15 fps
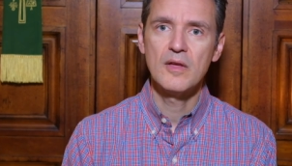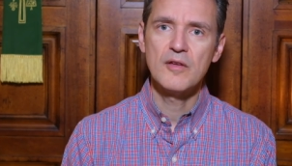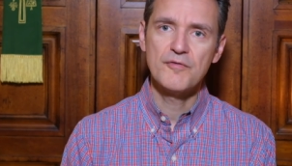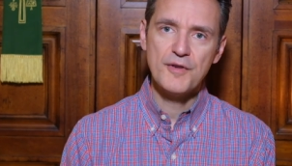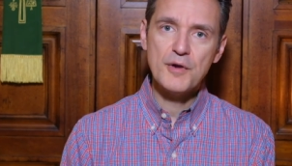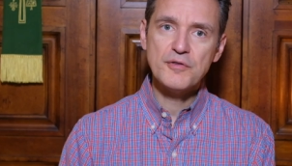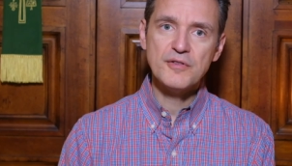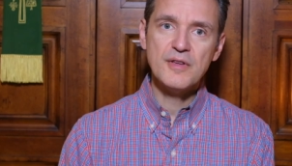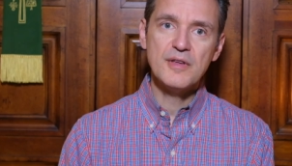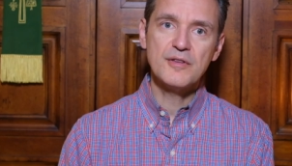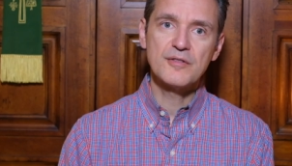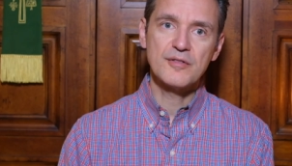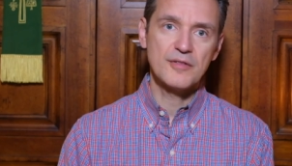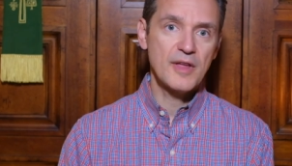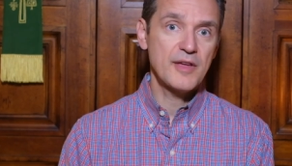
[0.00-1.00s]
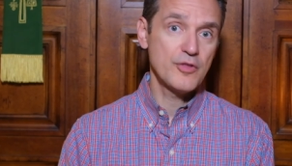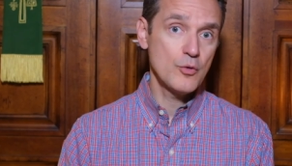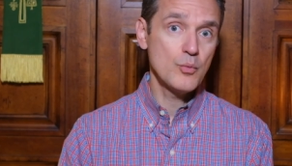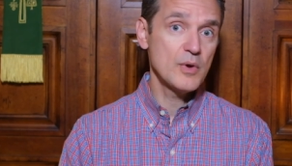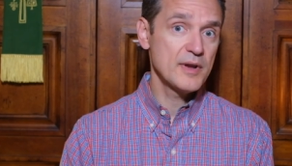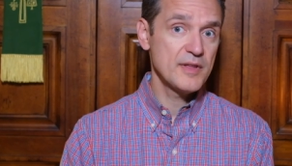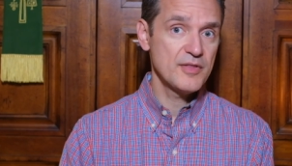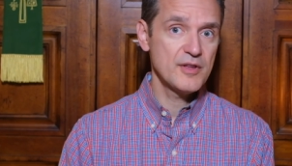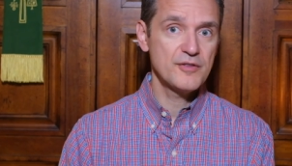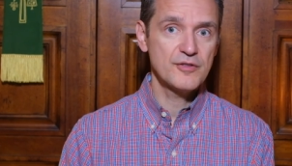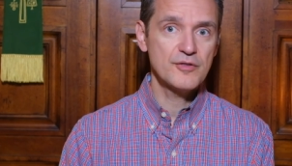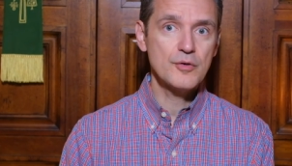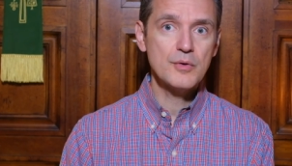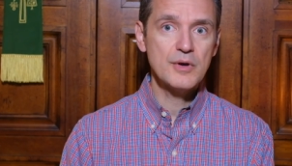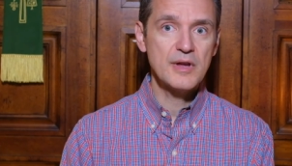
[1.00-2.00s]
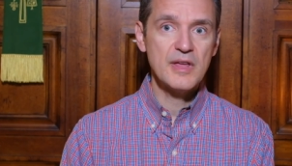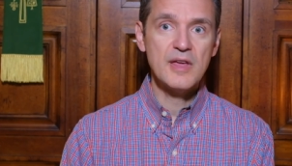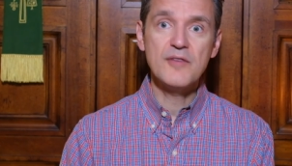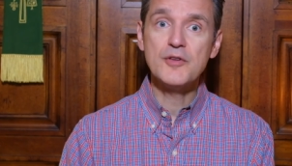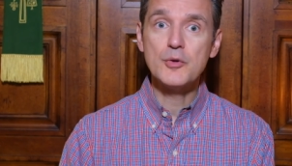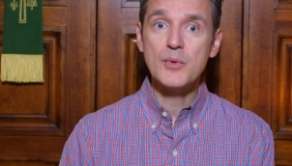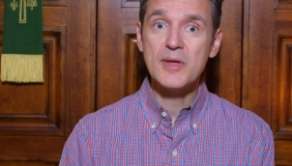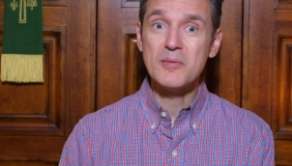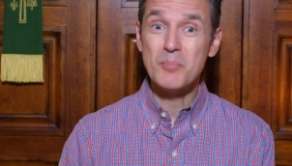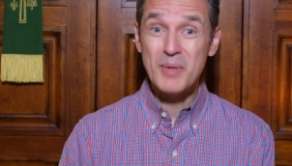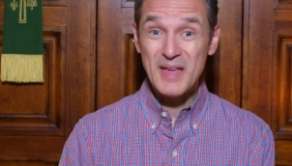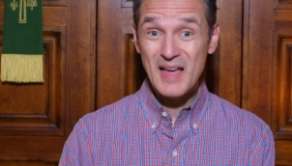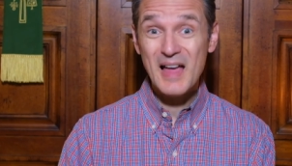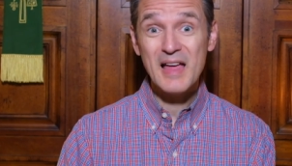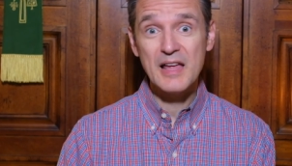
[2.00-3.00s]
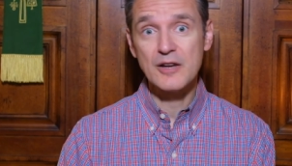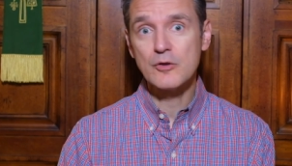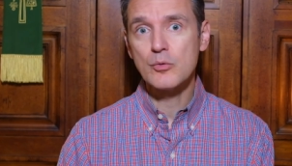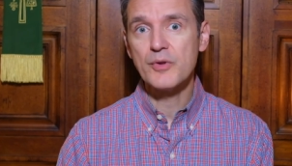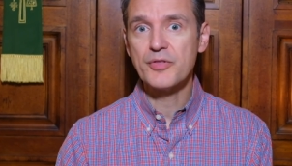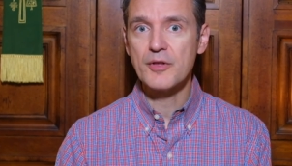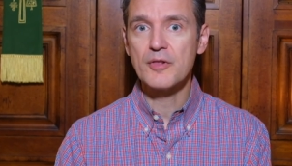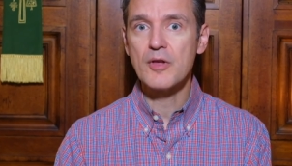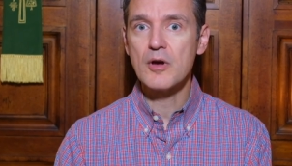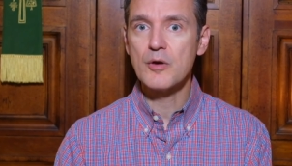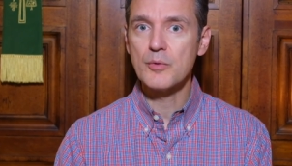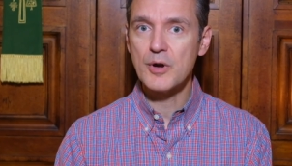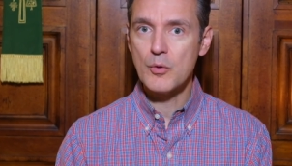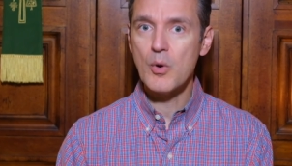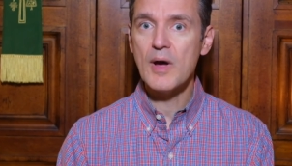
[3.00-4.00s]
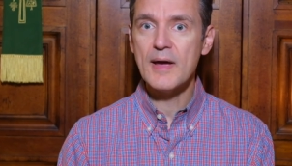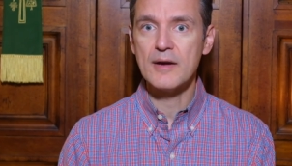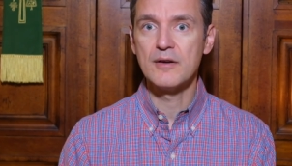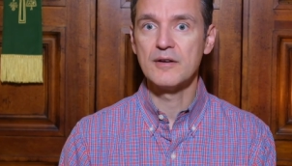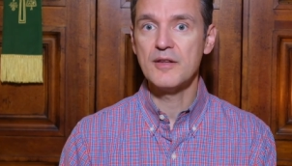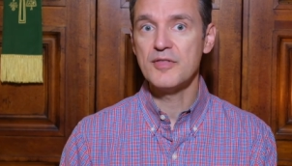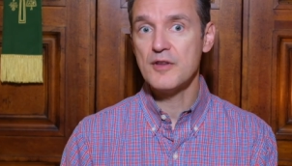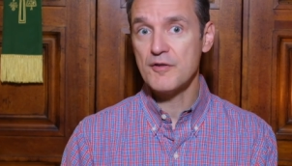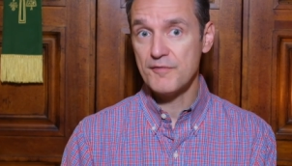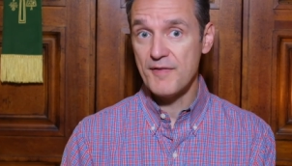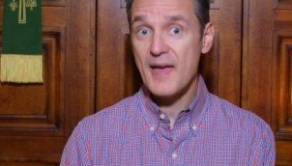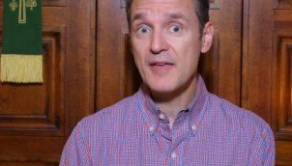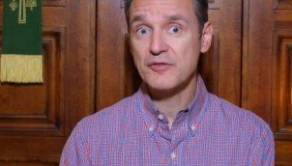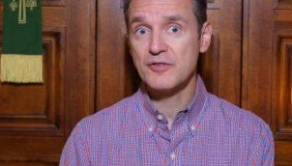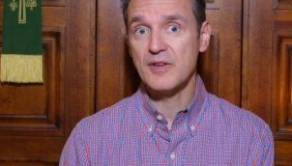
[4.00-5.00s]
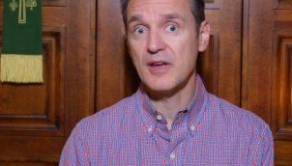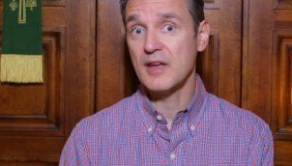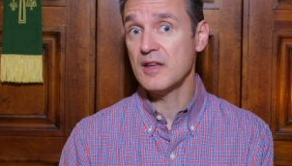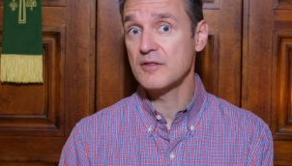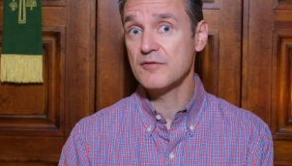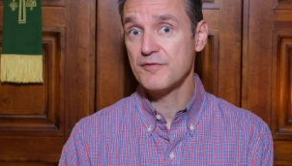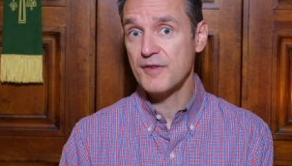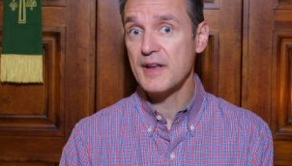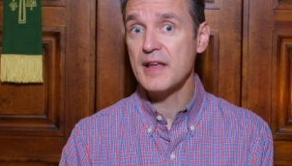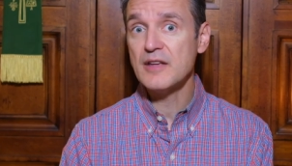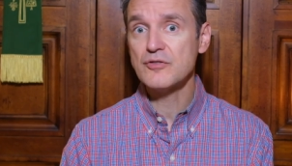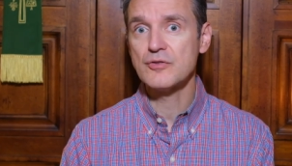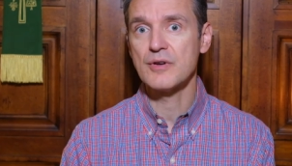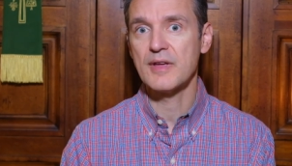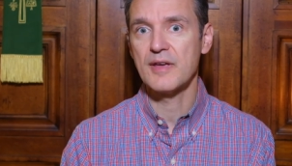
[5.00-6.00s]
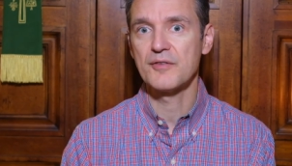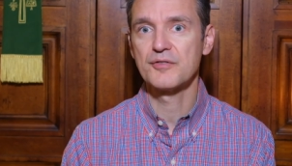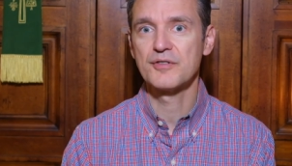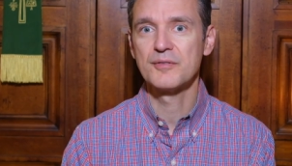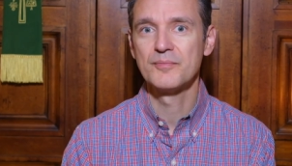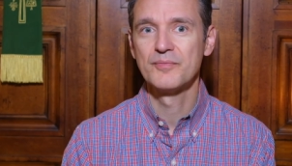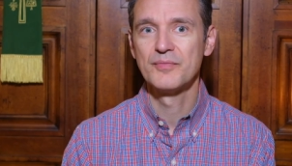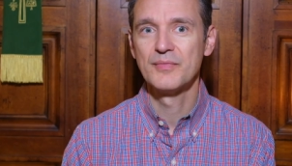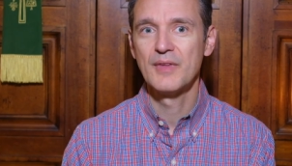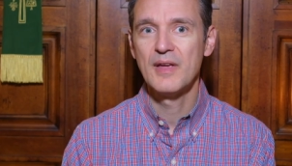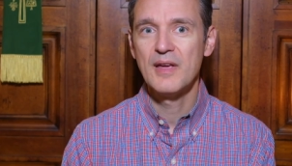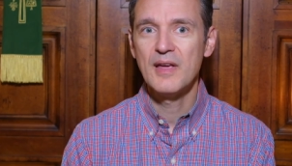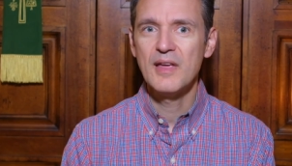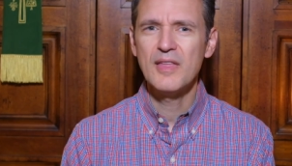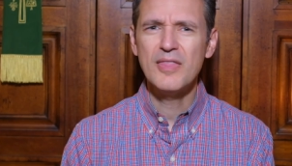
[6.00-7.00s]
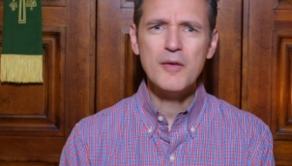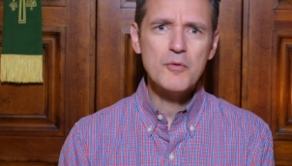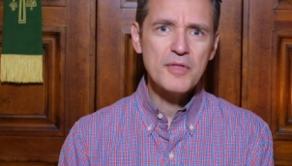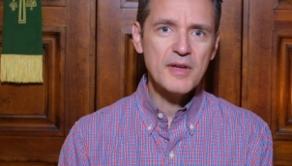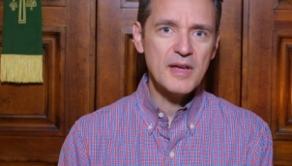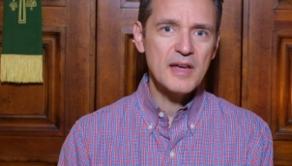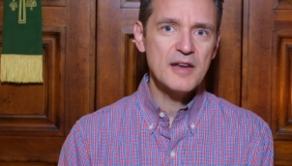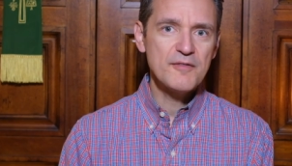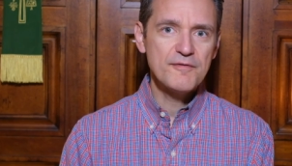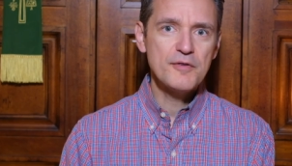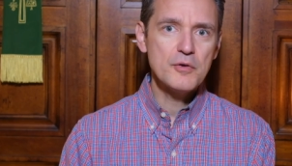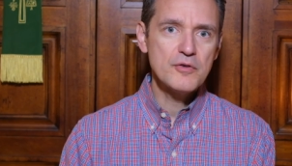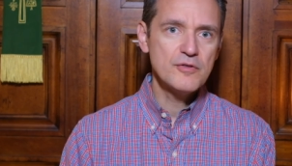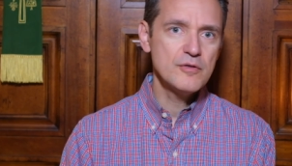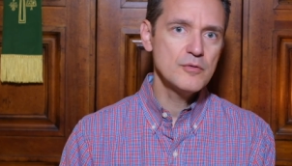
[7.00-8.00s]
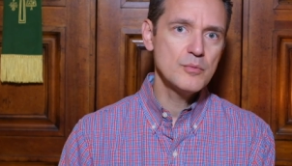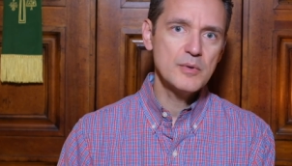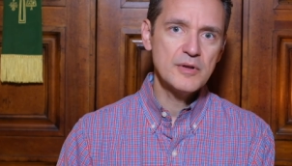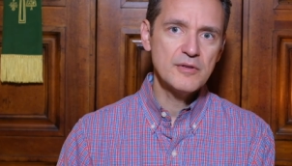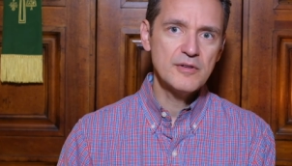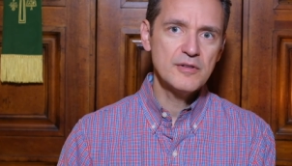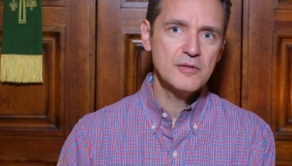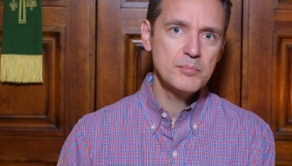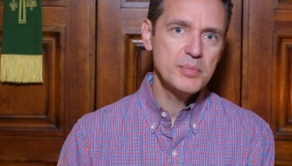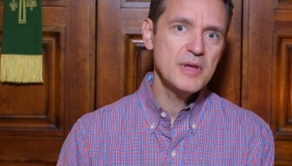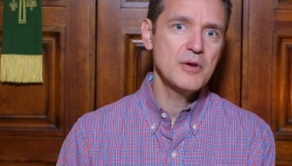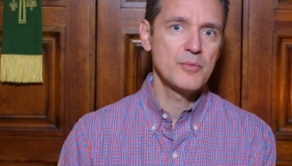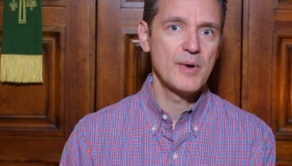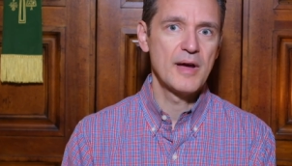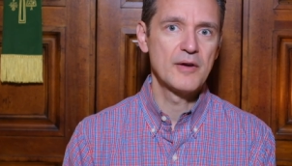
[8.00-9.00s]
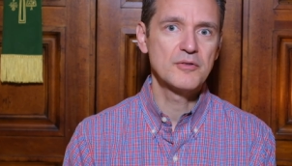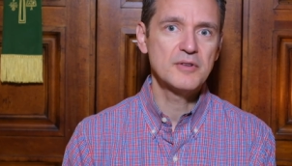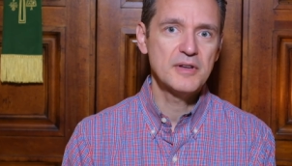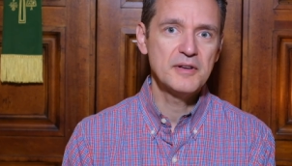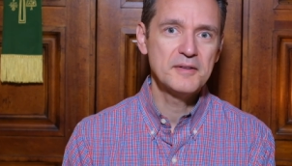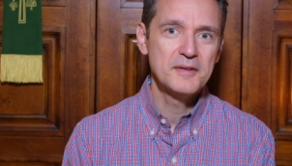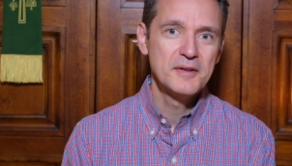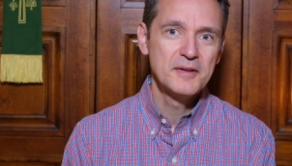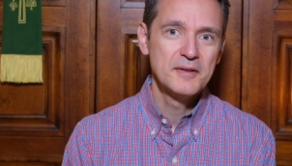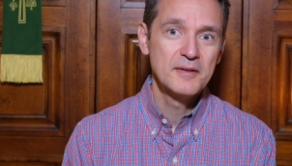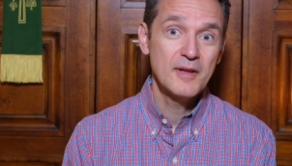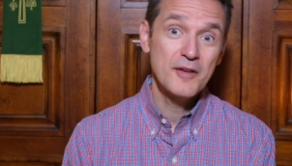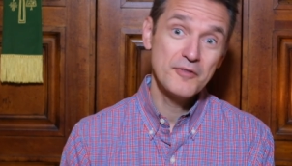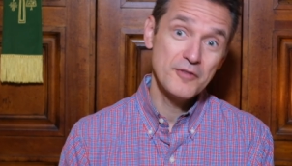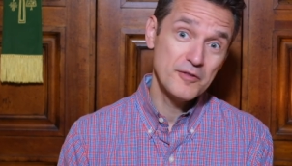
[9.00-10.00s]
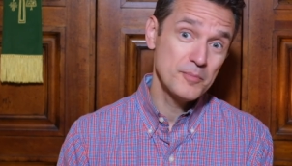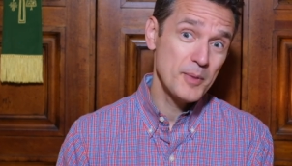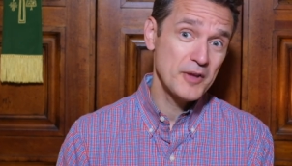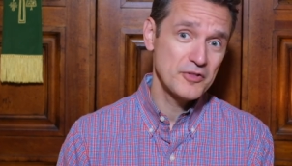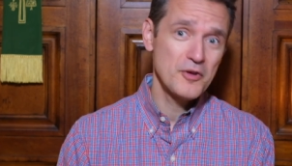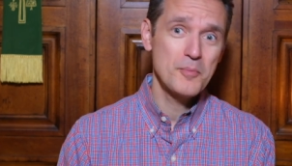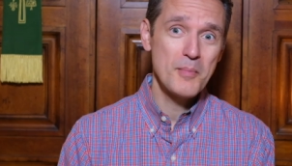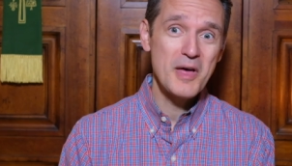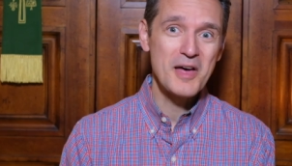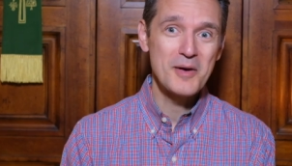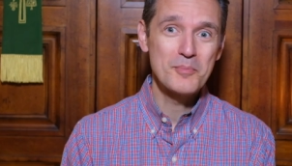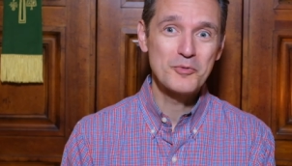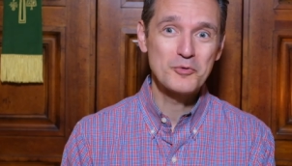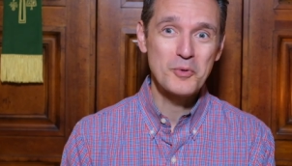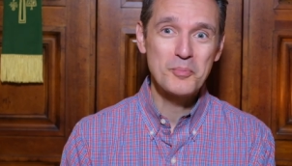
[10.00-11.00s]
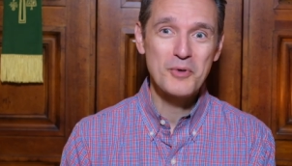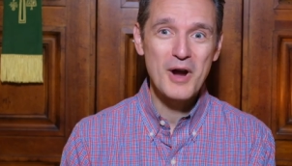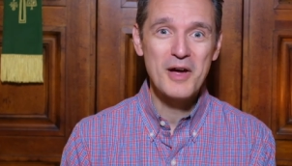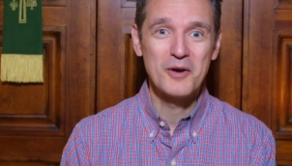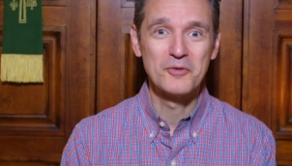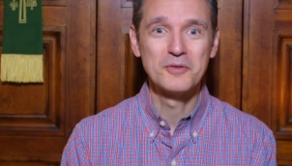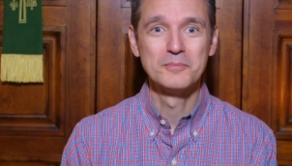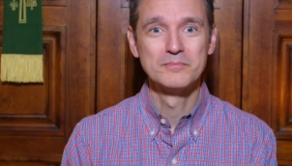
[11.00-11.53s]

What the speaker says: Pharisees, like the one in this story, even went beyond what the law required in their fasting and financial gifts. They were the kind of folks you'd want to be around, and I suspect their moms were proud.